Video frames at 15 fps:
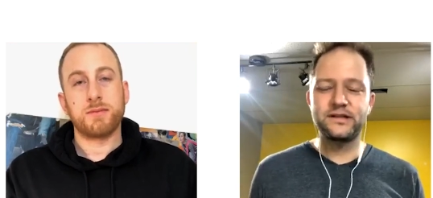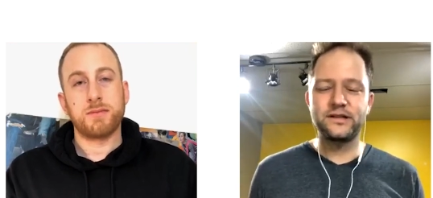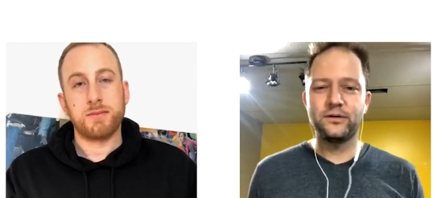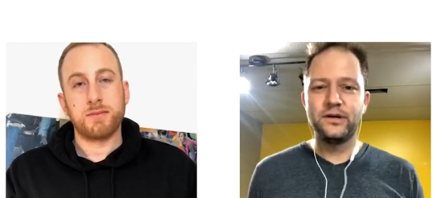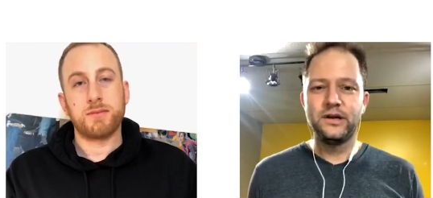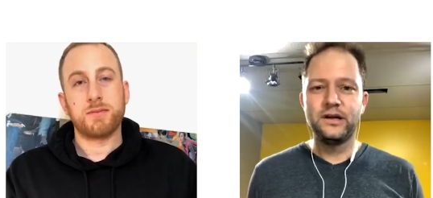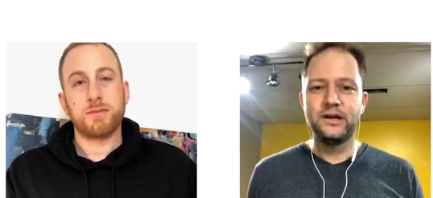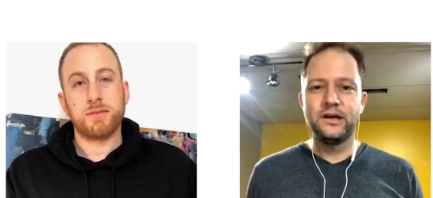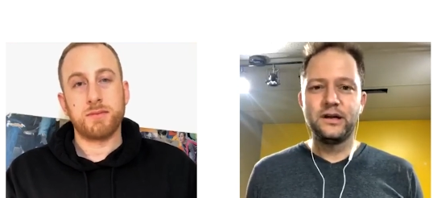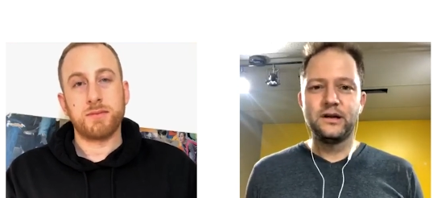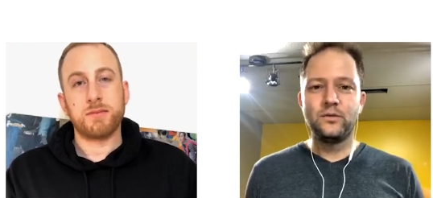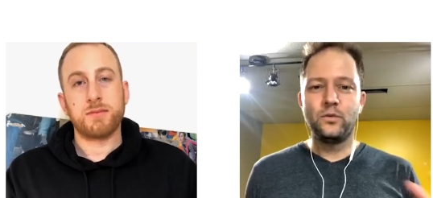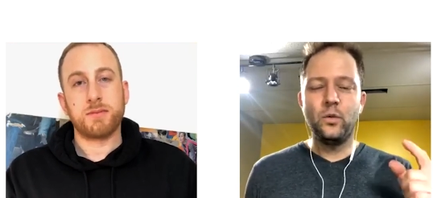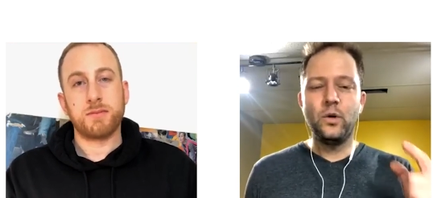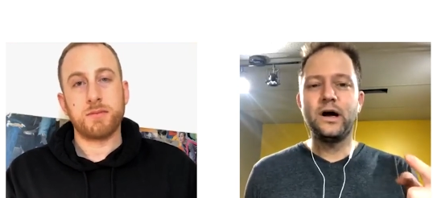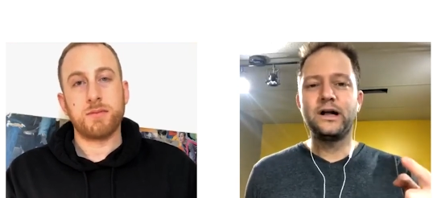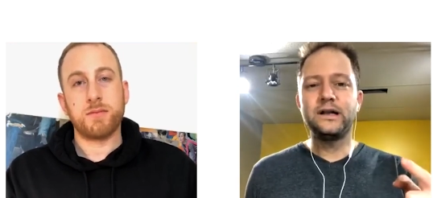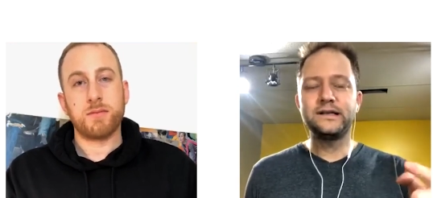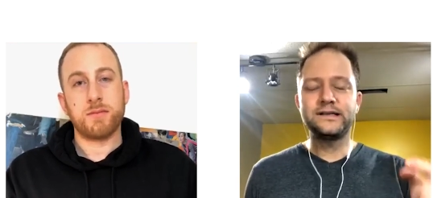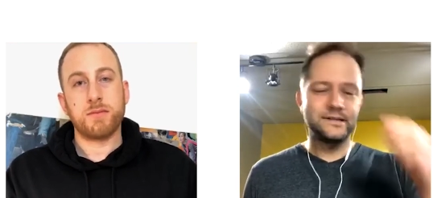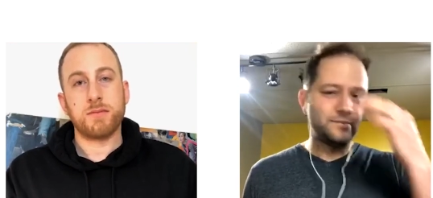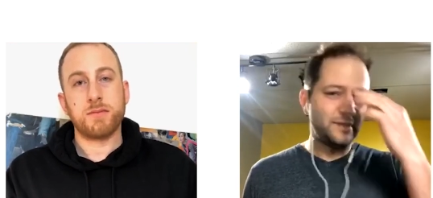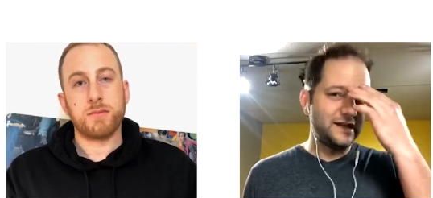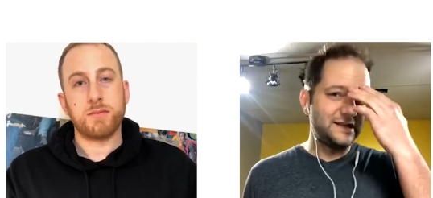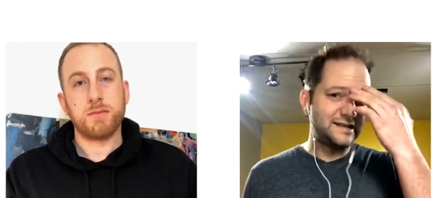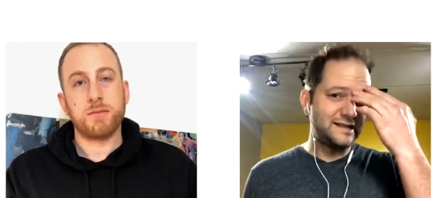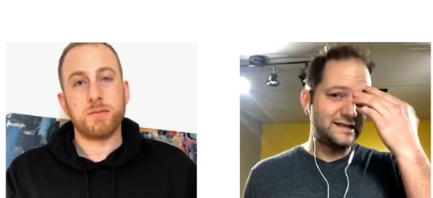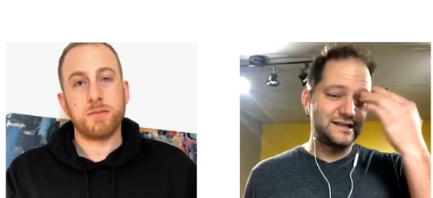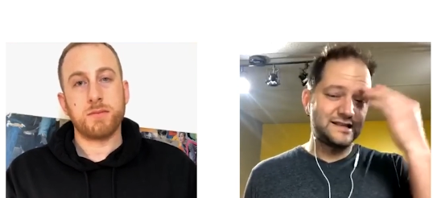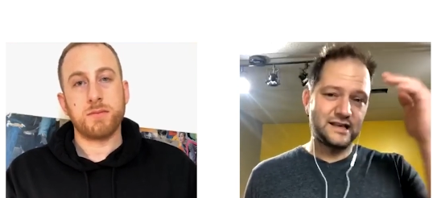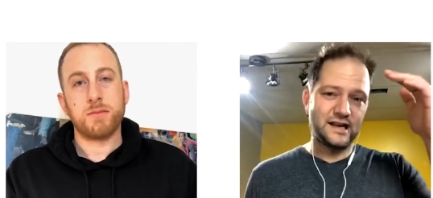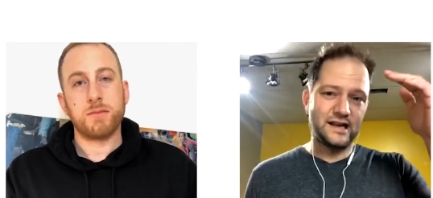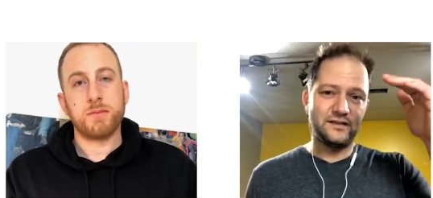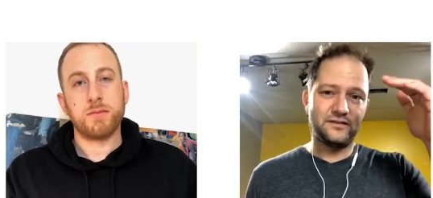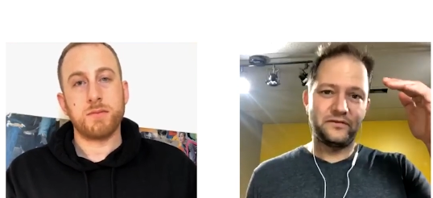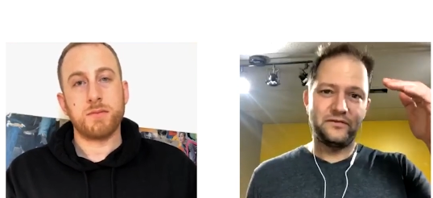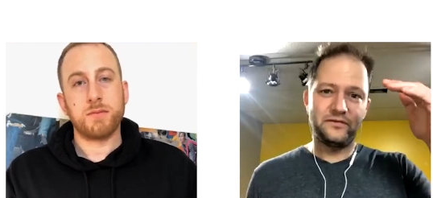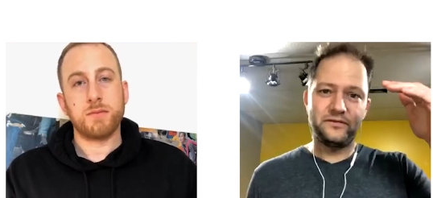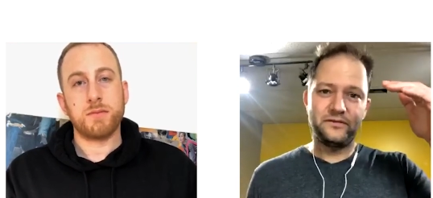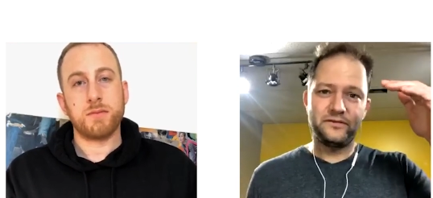Speaker 1: So one, does it make sense to kind of